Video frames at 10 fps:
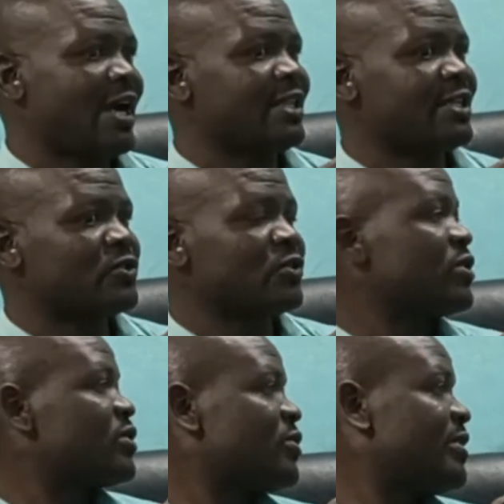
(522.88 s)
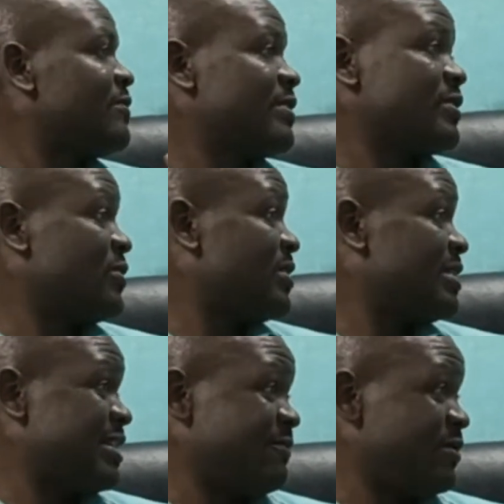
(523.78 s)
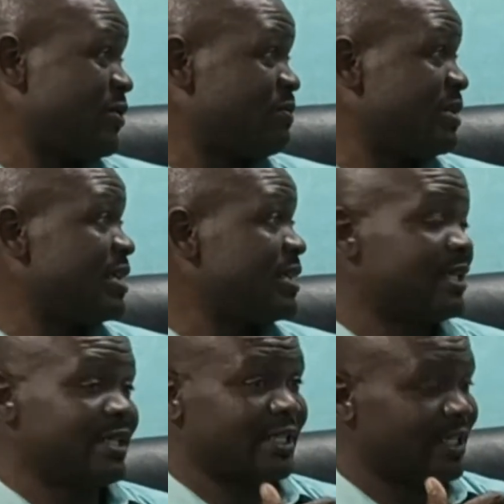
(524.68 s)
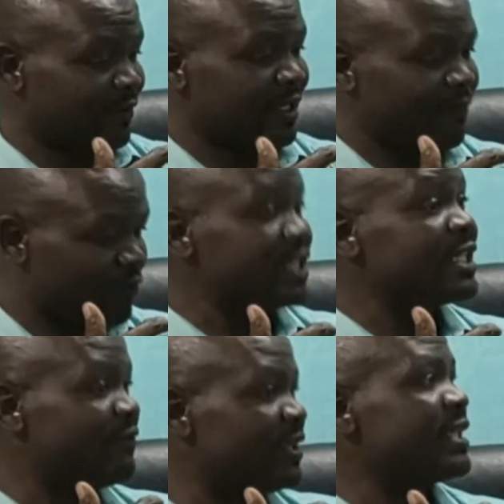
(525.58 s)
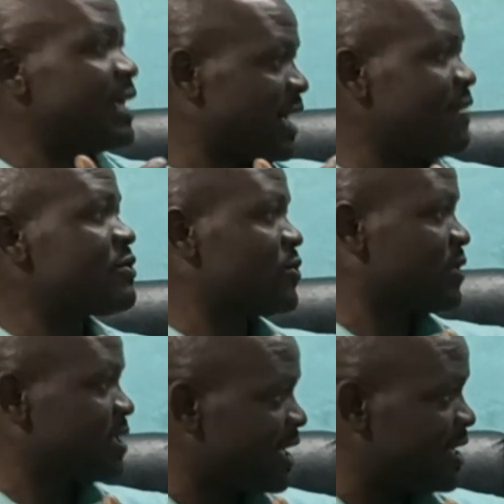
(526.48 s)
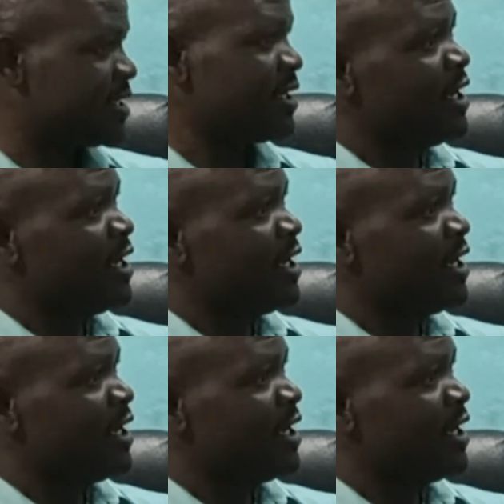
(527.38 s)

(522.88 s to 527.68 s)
Others do not know even God. They have not been given, they have not given their lives to Christ.